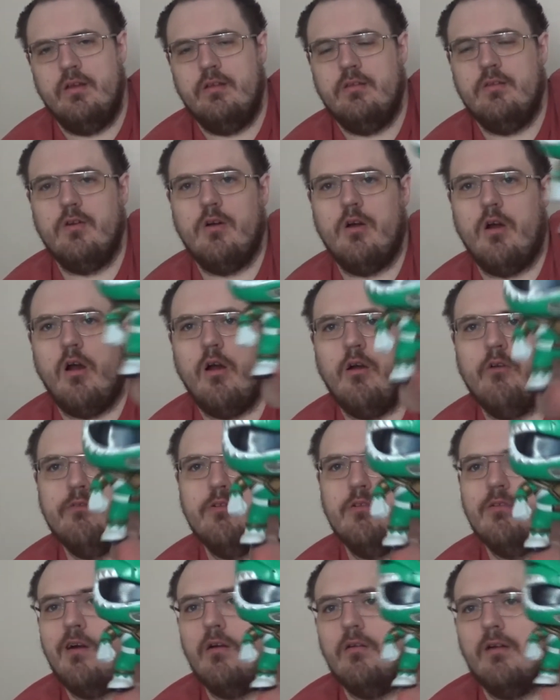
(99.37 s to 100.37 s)
So
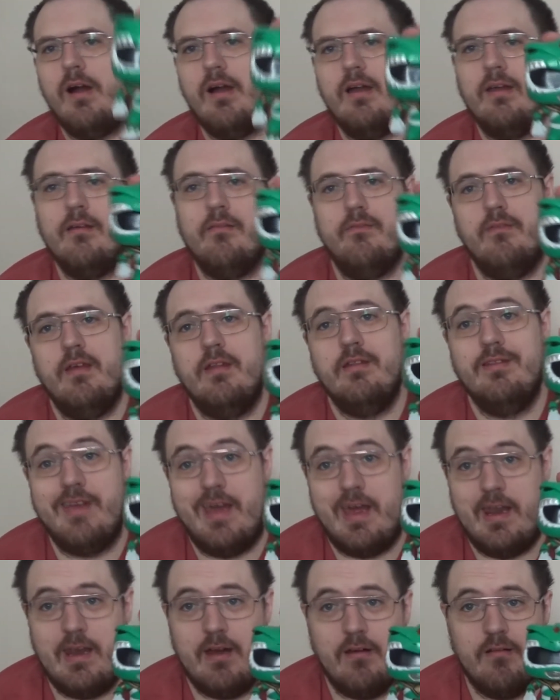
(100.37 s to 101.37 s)
overall, I give this
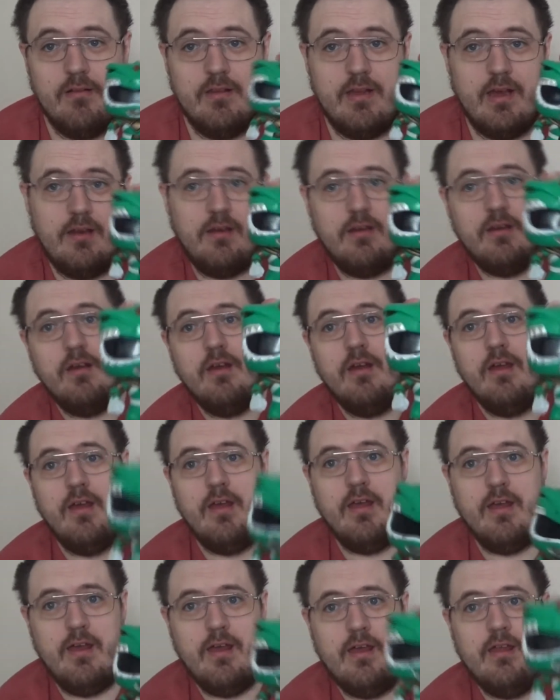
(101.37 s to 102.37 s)
10 out of 10.
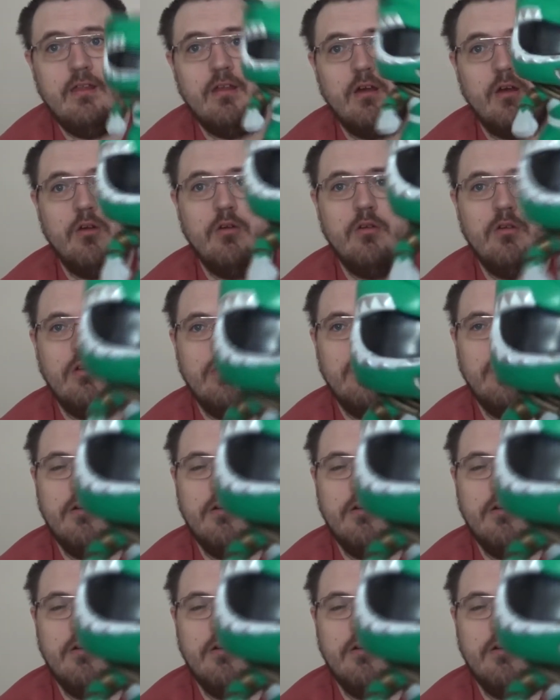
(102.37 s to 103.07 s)
It is a good